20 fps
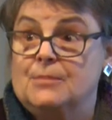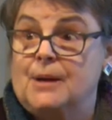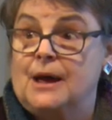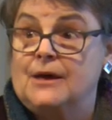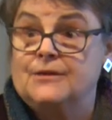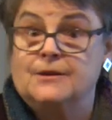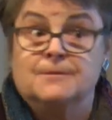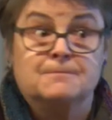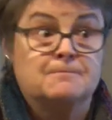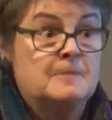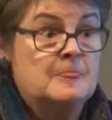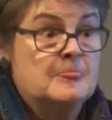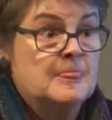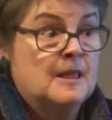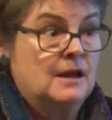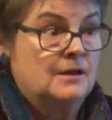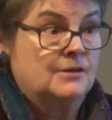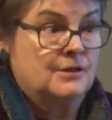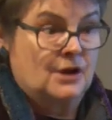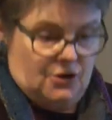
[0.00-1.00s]
about them.
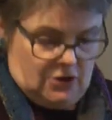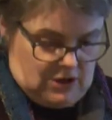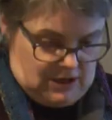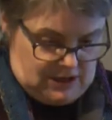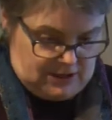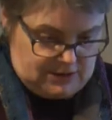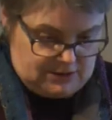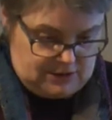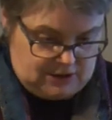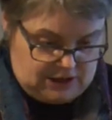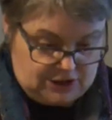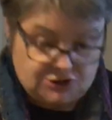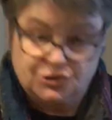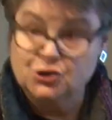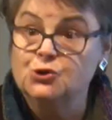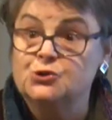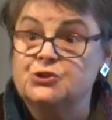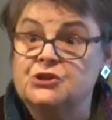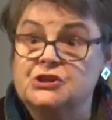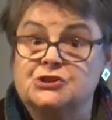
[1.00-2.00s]
There are uh,
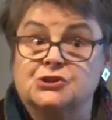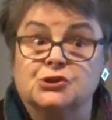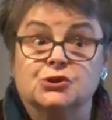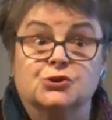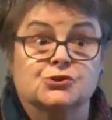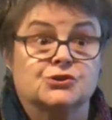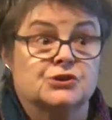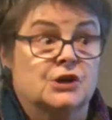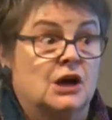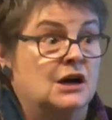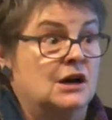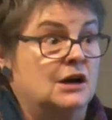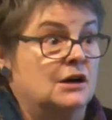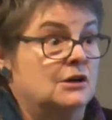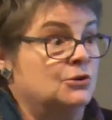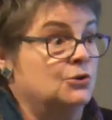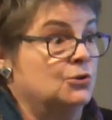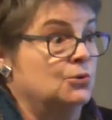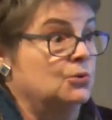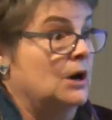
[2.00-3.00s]
two sisters uh,
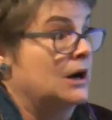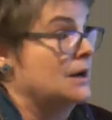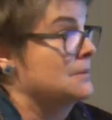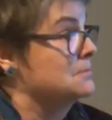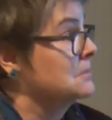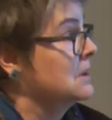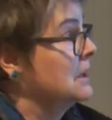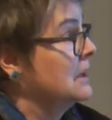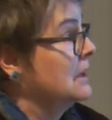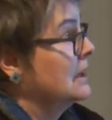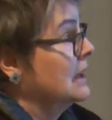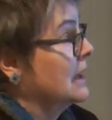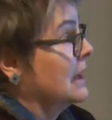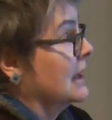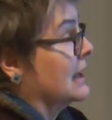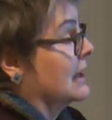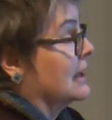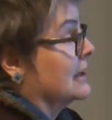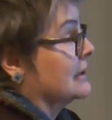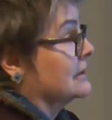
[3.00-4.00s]
who um,
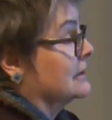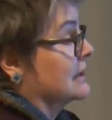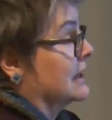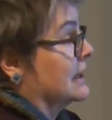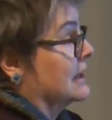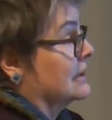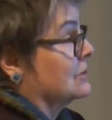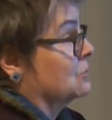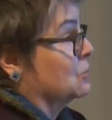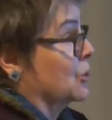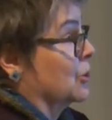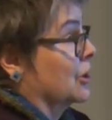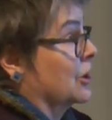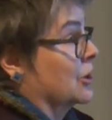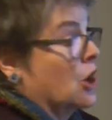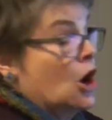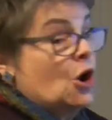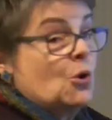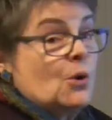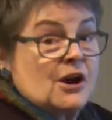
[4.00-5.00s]
uh, uh were
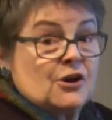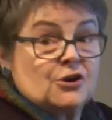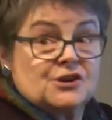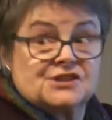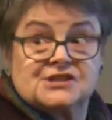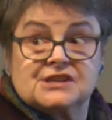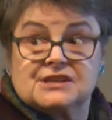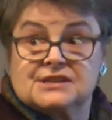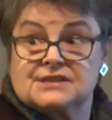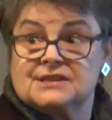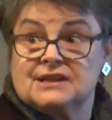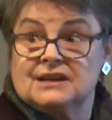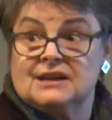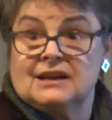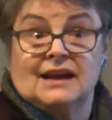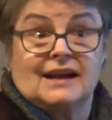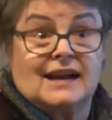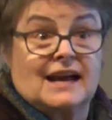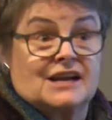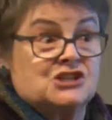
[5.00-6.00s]
co heiresses,
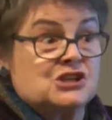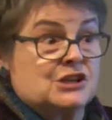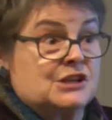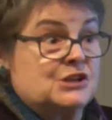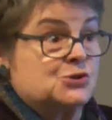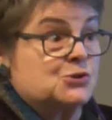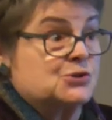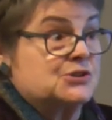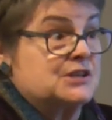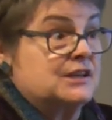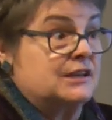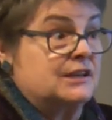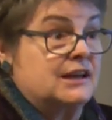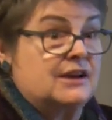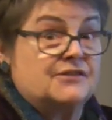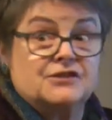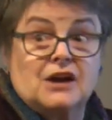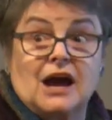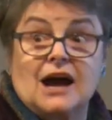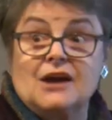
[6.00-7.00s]
and actually, interestingly
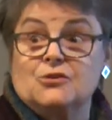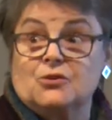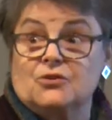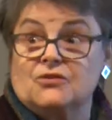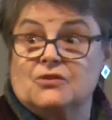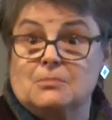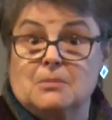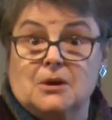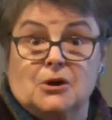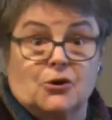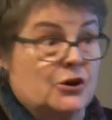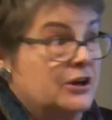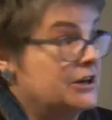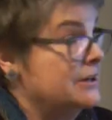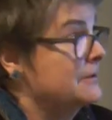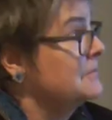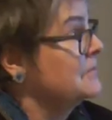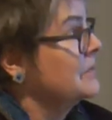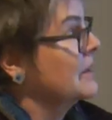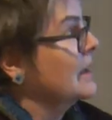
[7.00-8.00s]
enough, neither of them married.
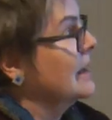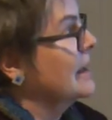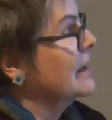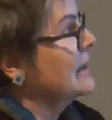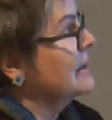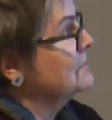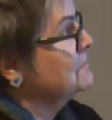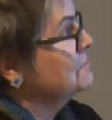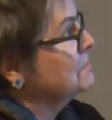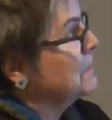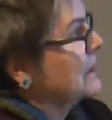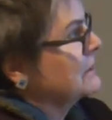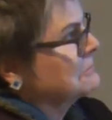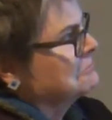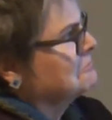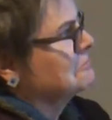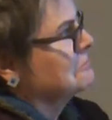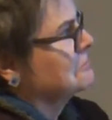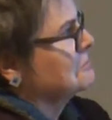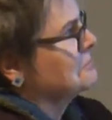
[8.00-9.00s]
Um, but
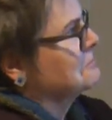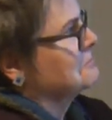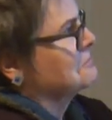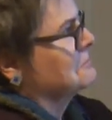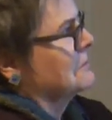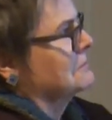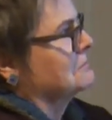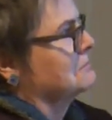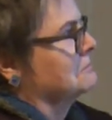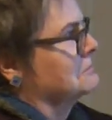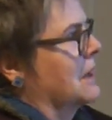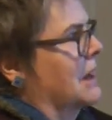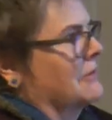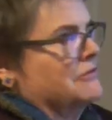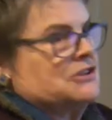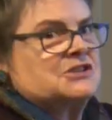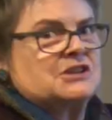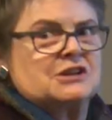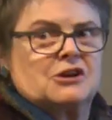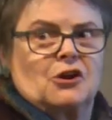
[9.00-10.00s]

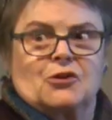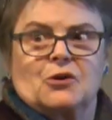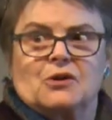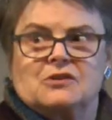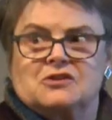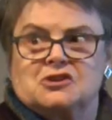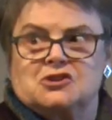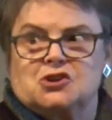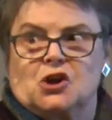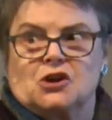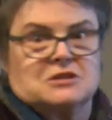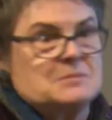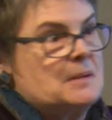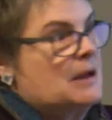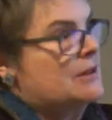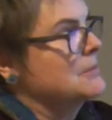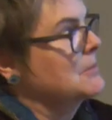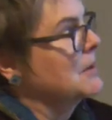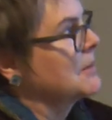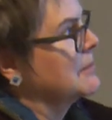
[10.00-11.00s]
obviously, although I just talked about them,